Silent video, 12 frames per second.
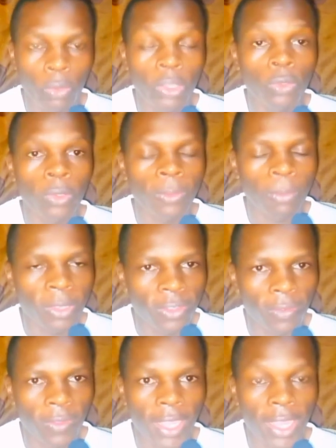which was
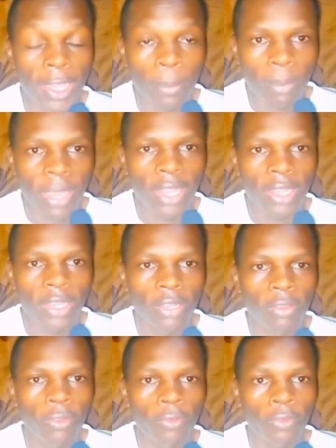specifically meant
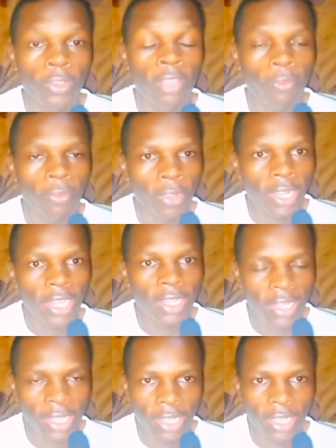for the
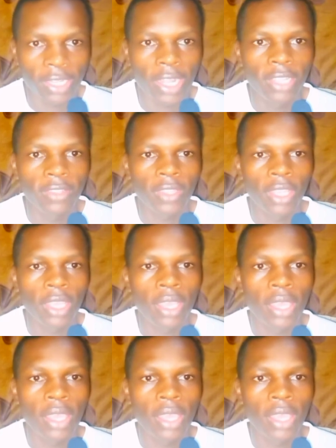foreign dignitaries